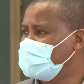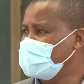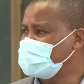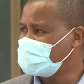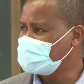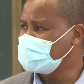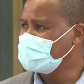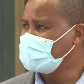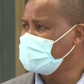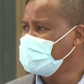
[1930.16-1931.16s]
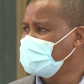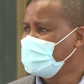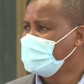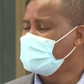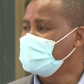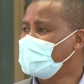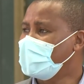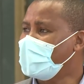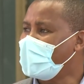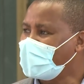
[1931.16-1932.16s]
AstraZeneca, I think
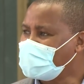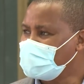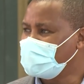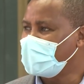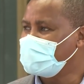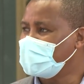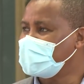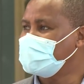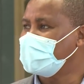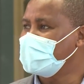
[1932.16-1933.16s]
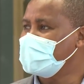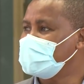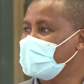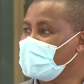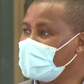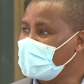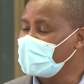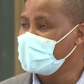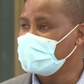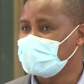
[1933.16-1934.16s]
are active, are effective against other
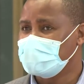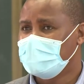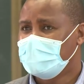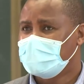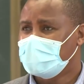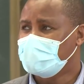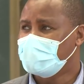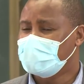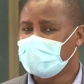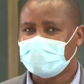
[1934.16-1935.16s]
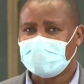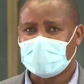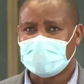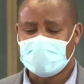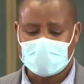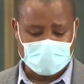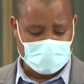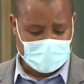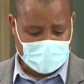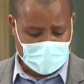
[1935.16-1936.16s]
variants that you've identified here.
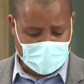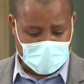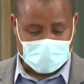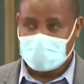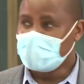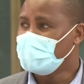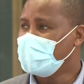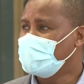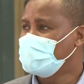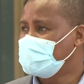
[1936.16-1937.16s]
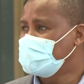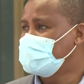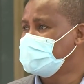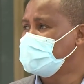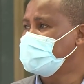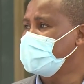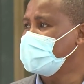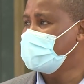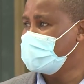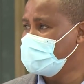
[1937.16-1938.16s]
I think we have notified
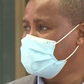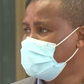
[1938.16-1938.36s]
earlier